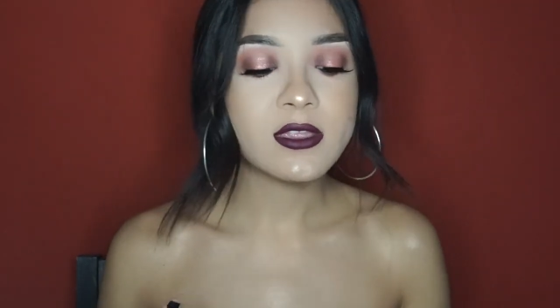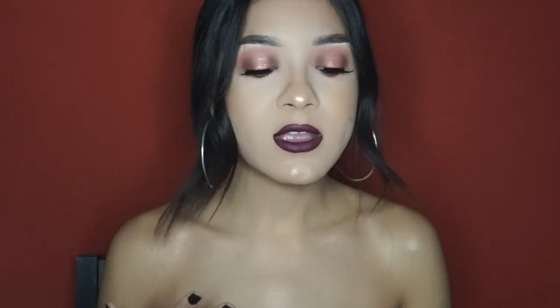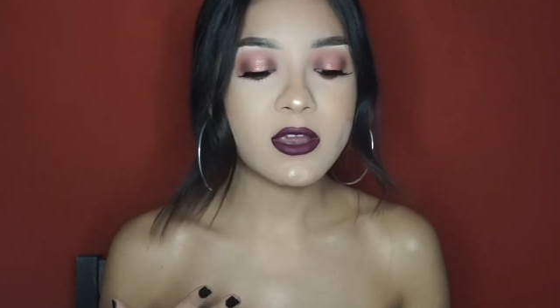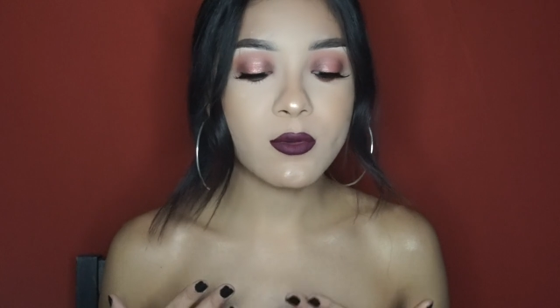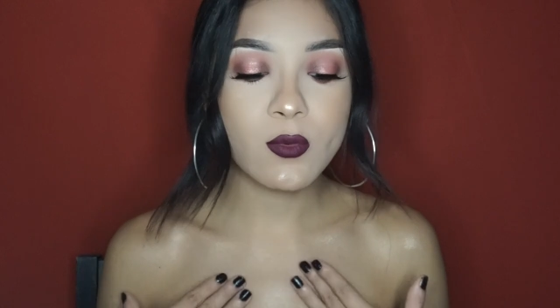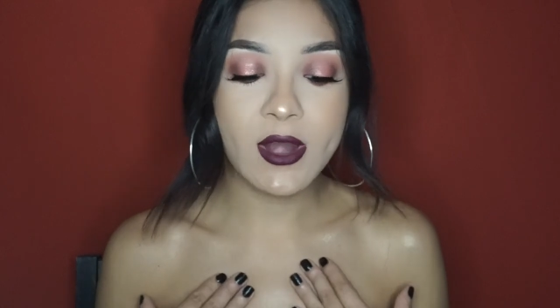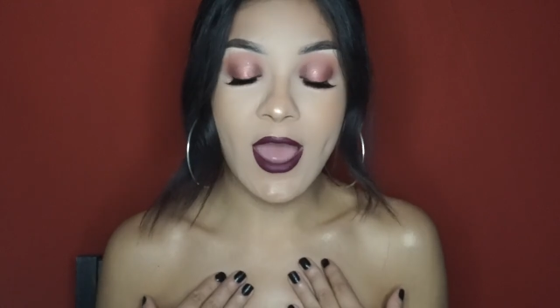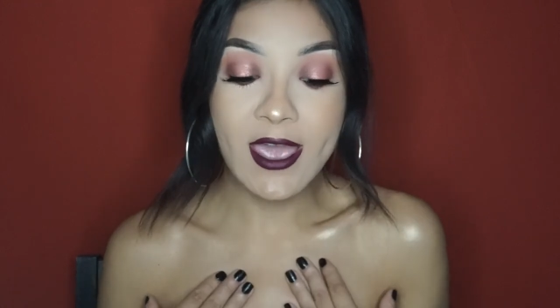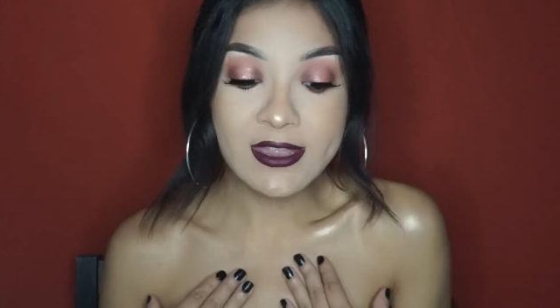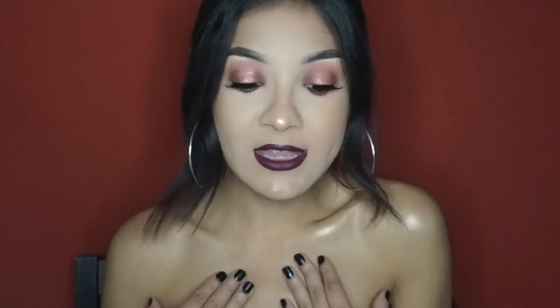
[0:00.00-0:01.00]
they're what
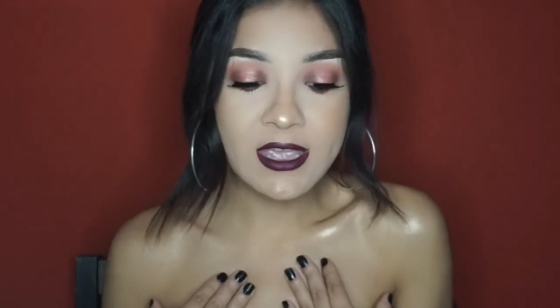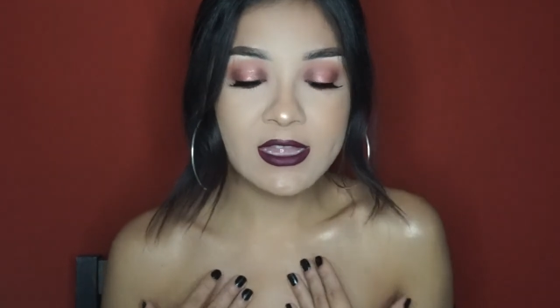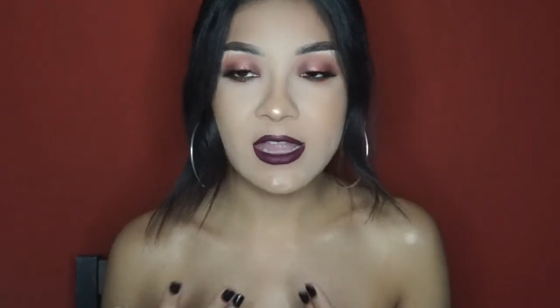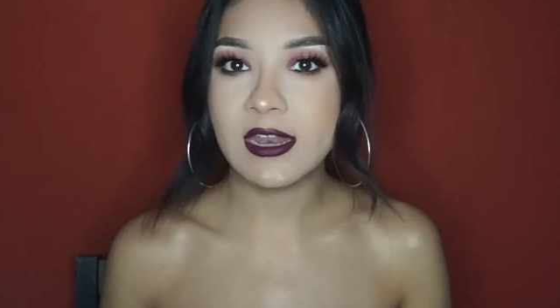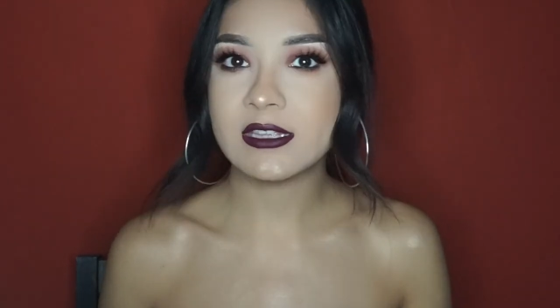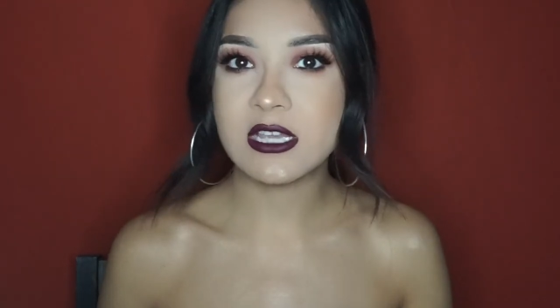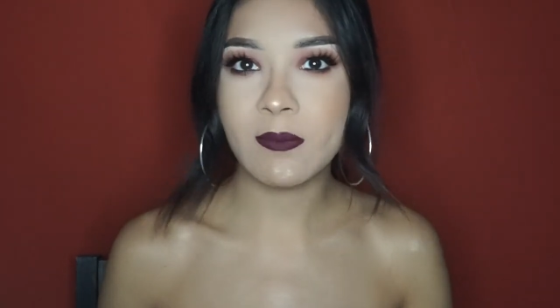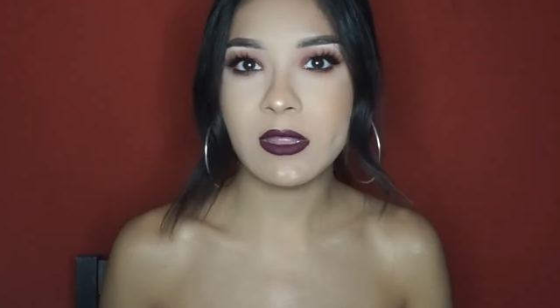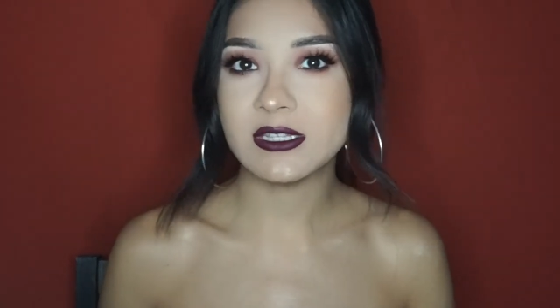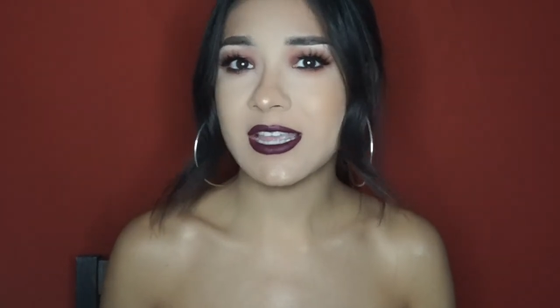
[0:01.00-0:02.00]
I think they didn't
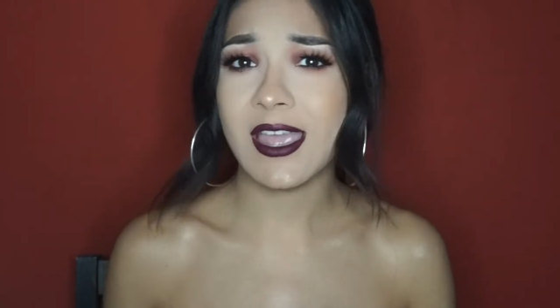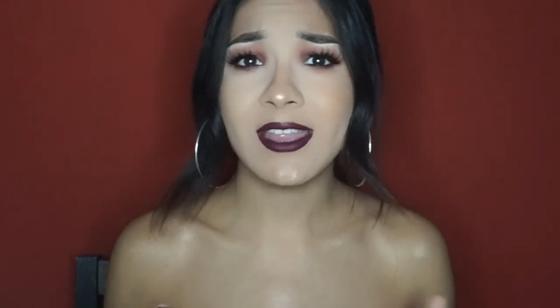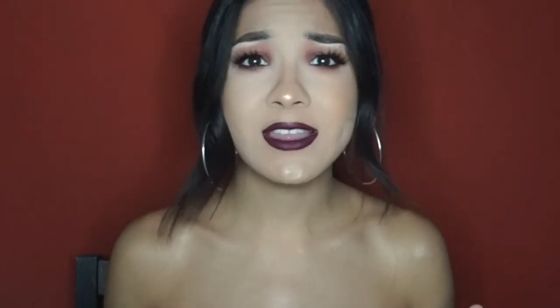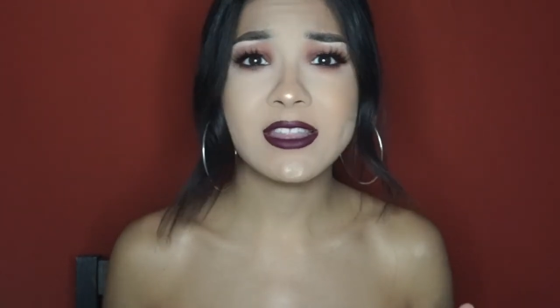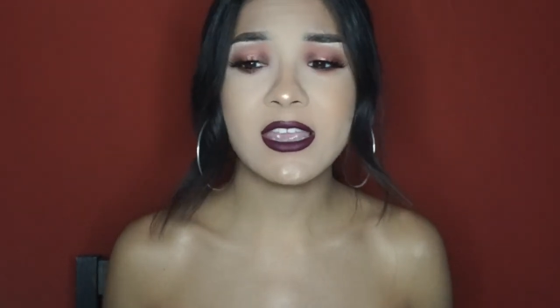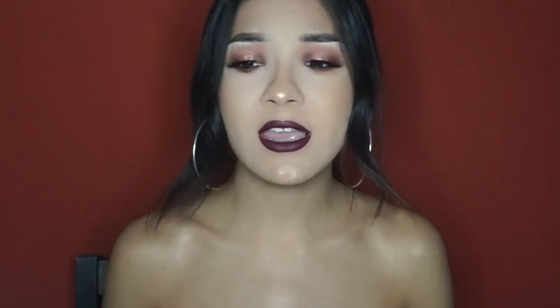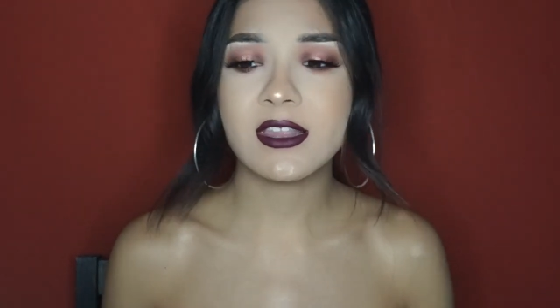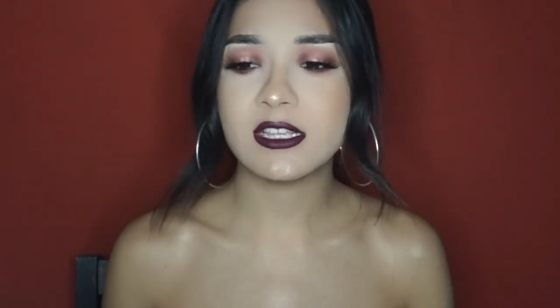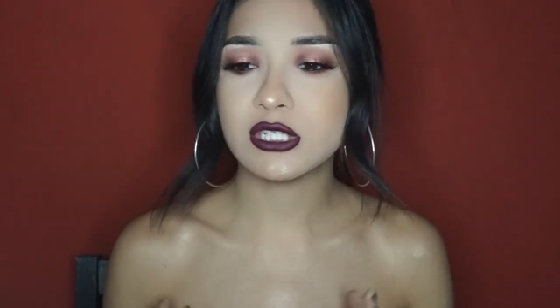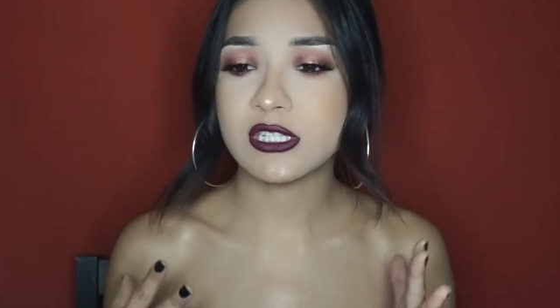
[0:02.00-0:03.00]
tell me to say
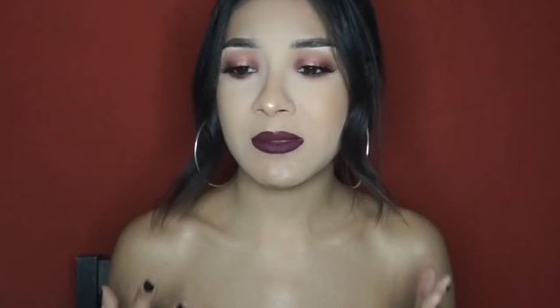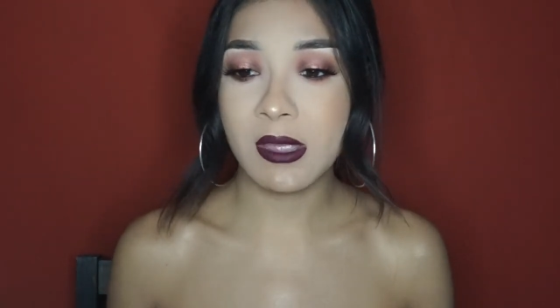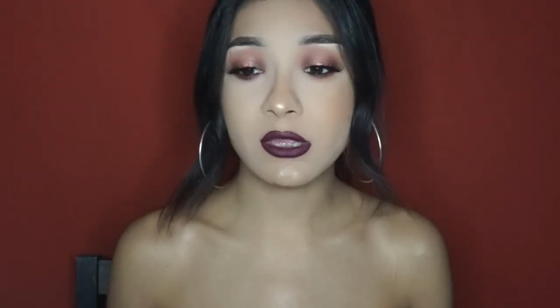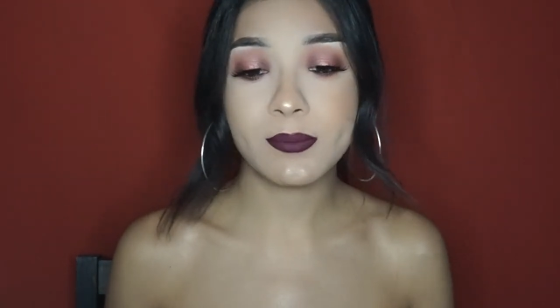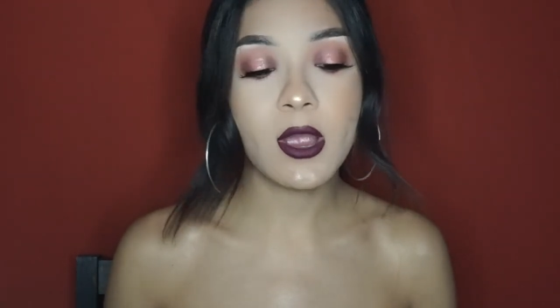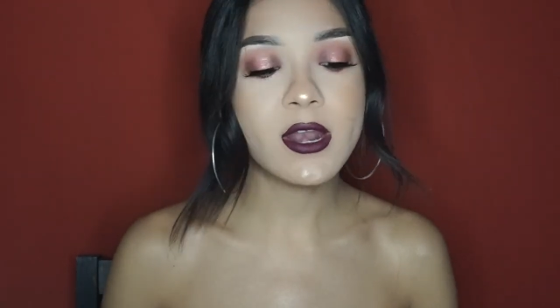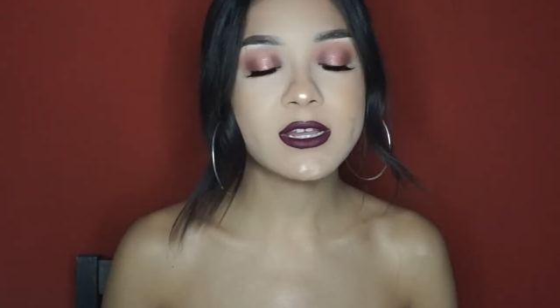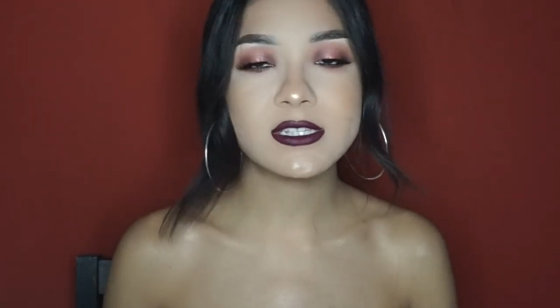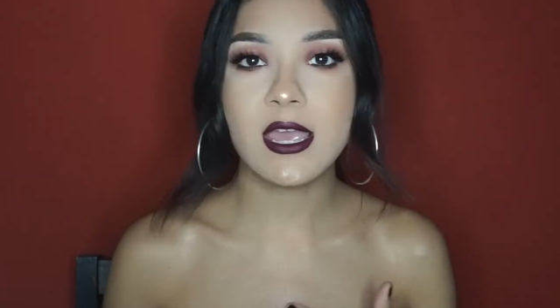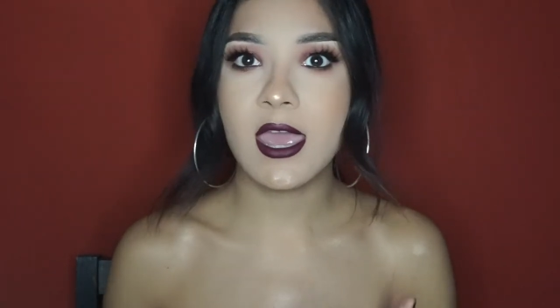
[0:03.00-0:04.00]
anything they just sent me out the
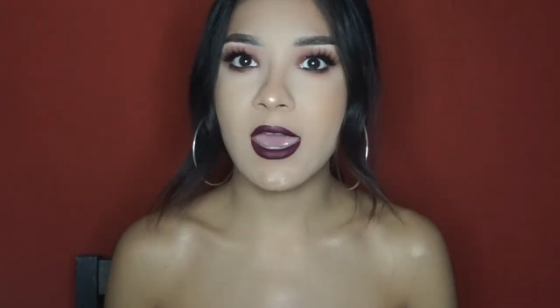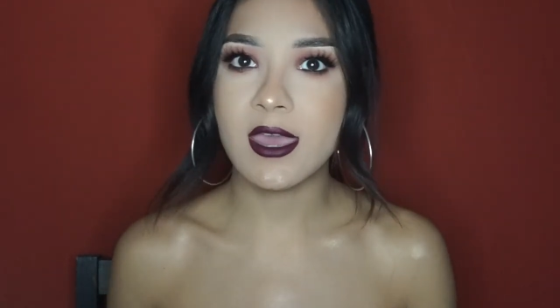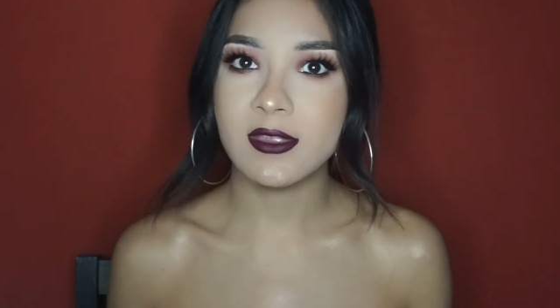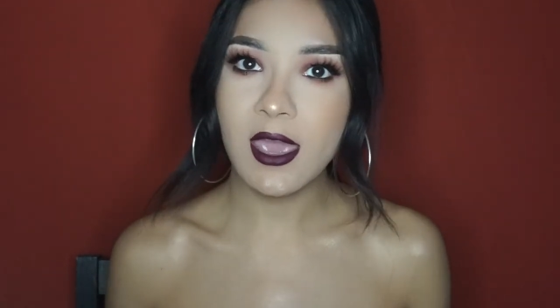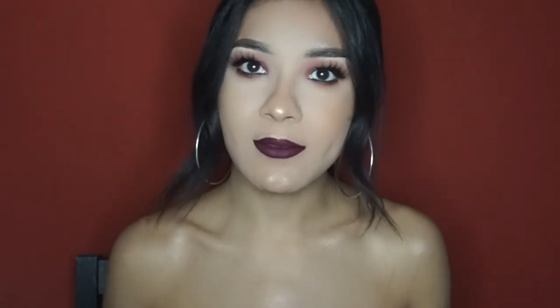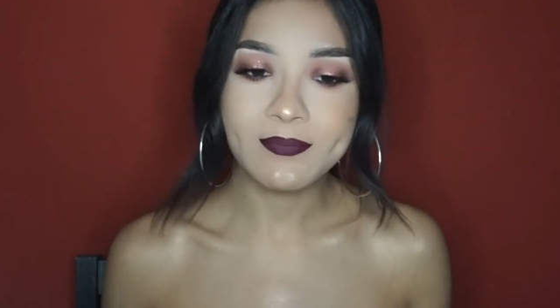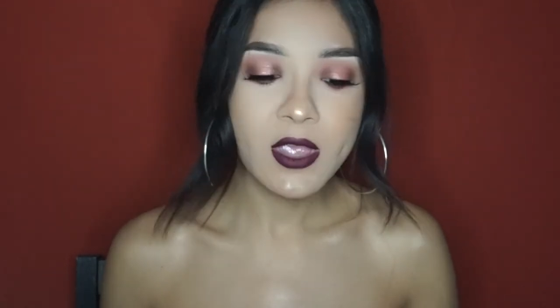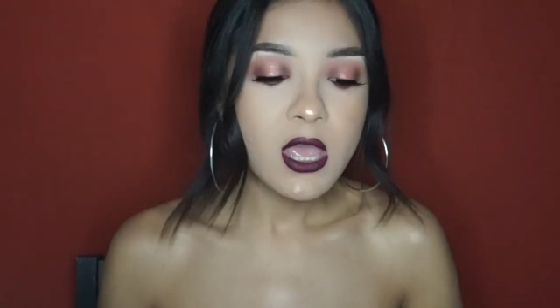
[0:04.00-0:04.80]
products and yeah